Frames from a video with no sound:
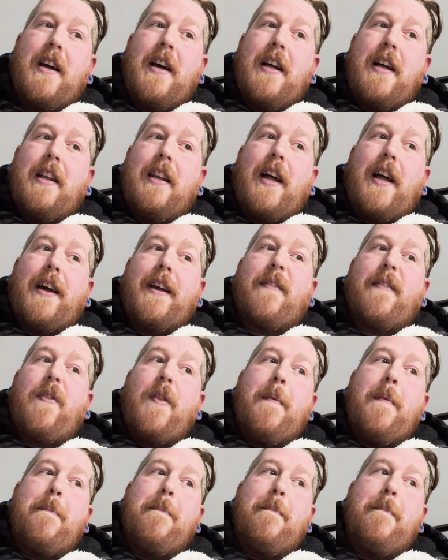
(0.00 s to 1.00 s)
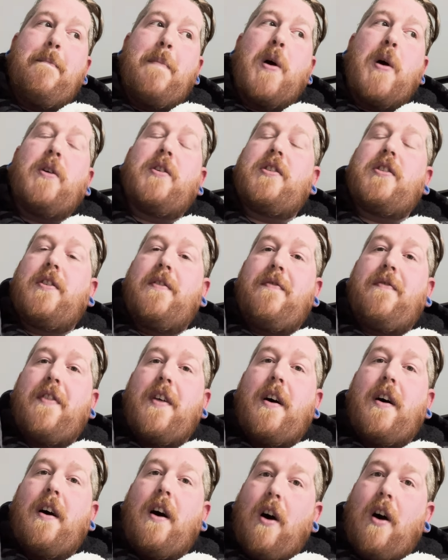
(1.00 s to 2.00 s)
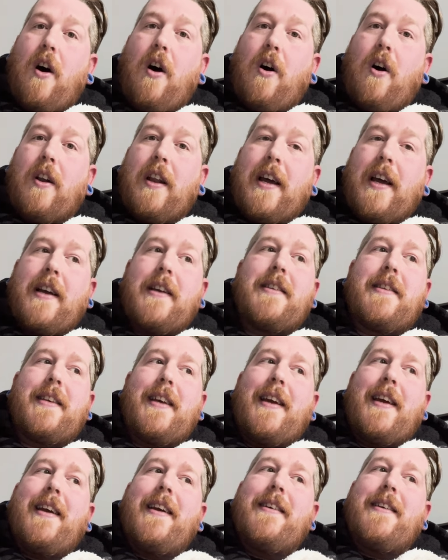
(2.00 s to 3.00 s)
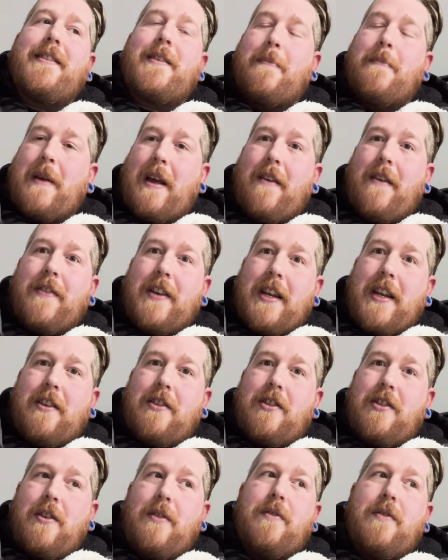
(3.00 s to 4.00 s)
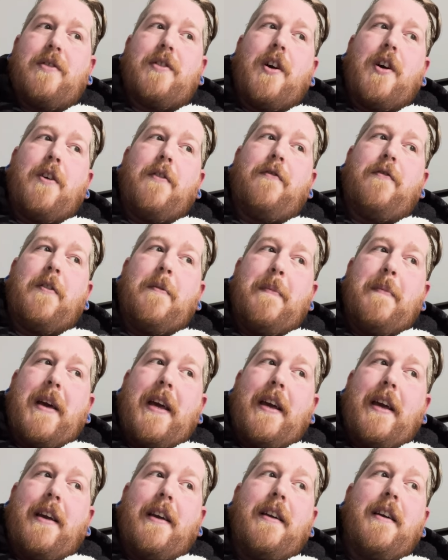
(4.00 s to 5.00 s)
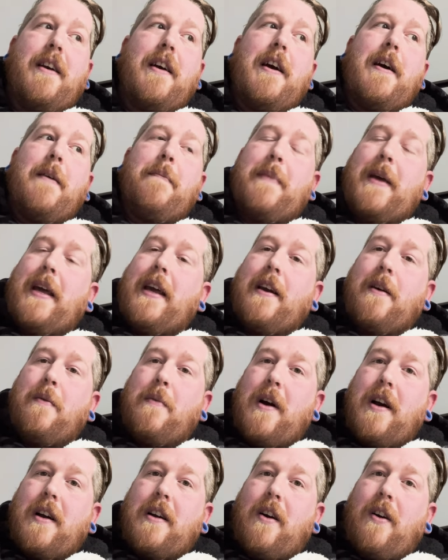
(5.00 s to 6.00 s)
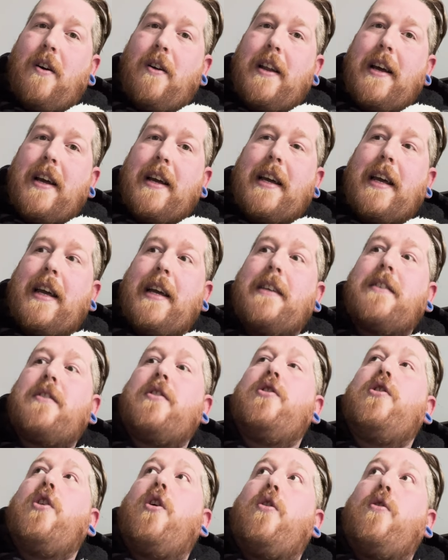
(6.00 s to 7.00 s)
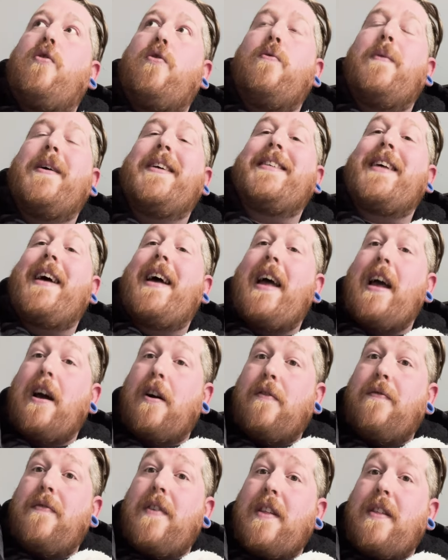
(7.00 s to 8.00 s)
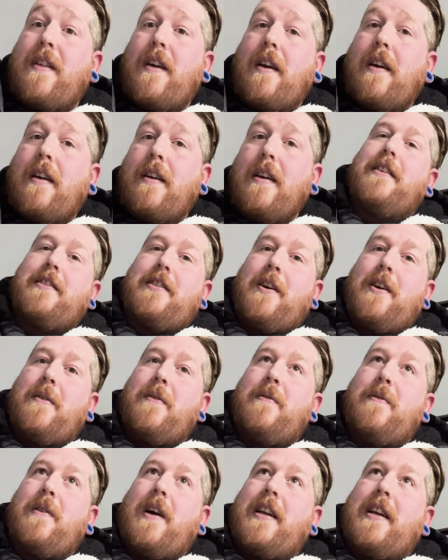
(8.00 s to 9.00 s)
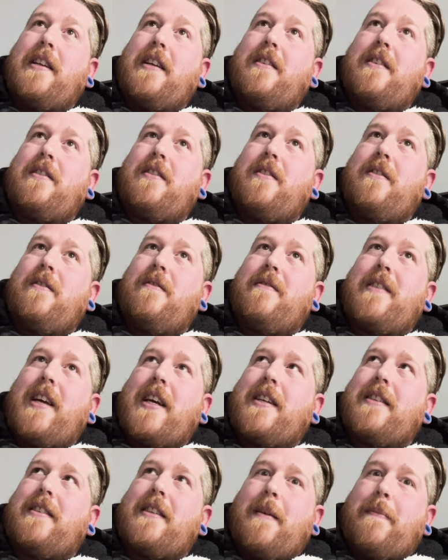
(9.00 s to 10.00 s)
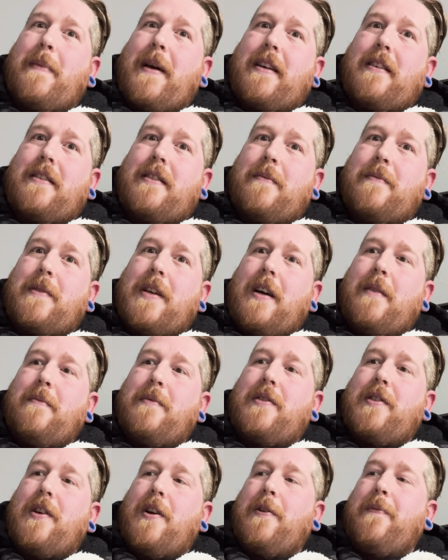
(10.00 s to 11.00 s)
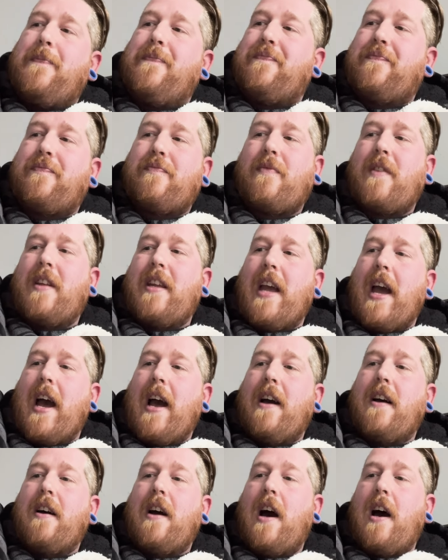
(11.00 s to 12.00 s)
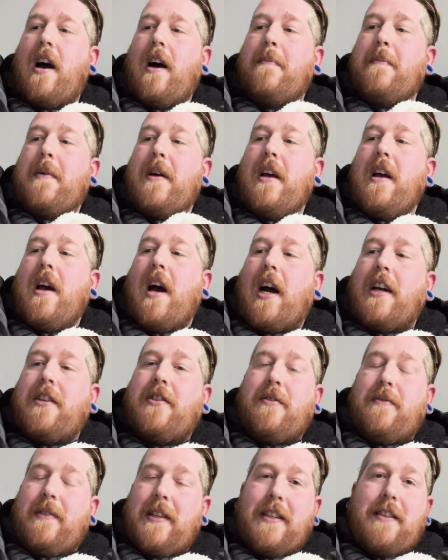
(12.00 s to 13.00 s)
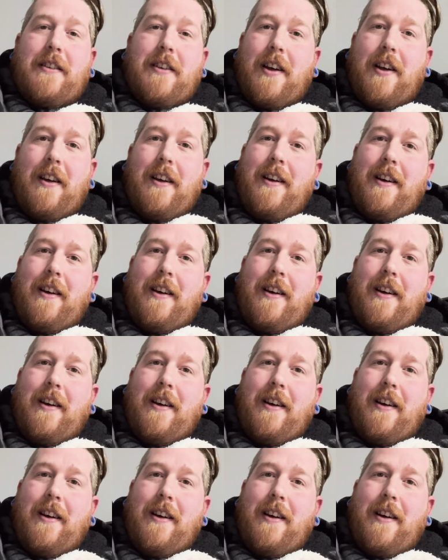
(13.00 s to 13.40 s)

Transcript: like the most of the aholics, it is a bit of an issue. So for me, being a workaholic is not always a healthy thing, so I need to take a step back sometimes. So yeah, I do need to